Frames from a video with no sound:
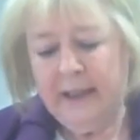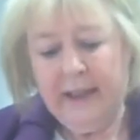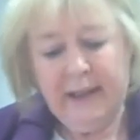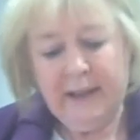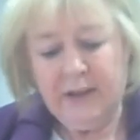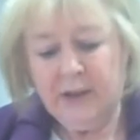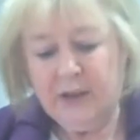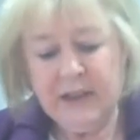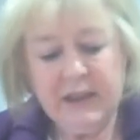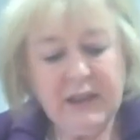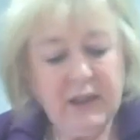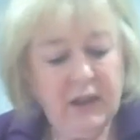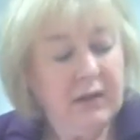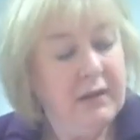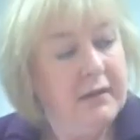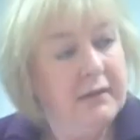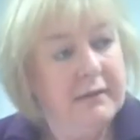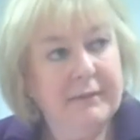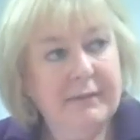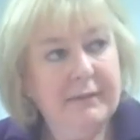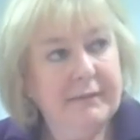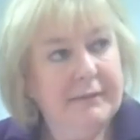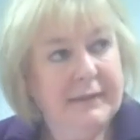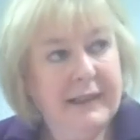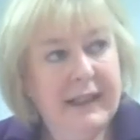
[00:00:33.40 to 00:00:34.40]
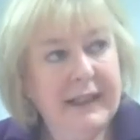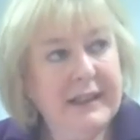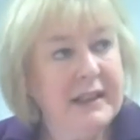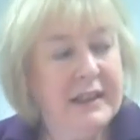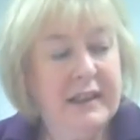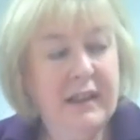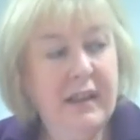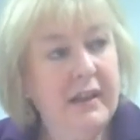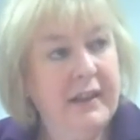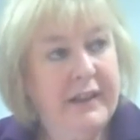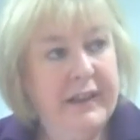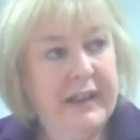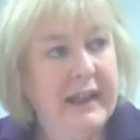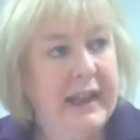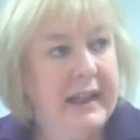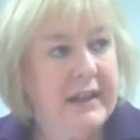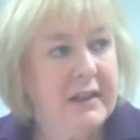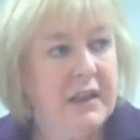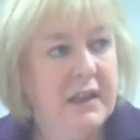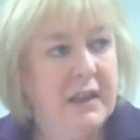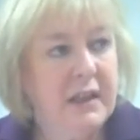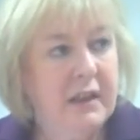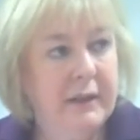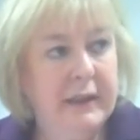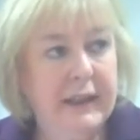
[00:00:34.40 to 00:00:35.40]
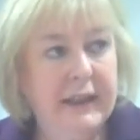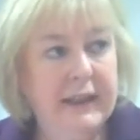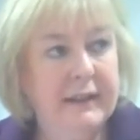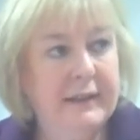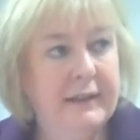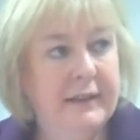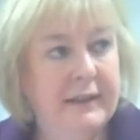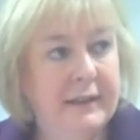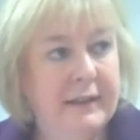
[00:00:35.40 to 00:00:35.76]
I just can't think how to do it.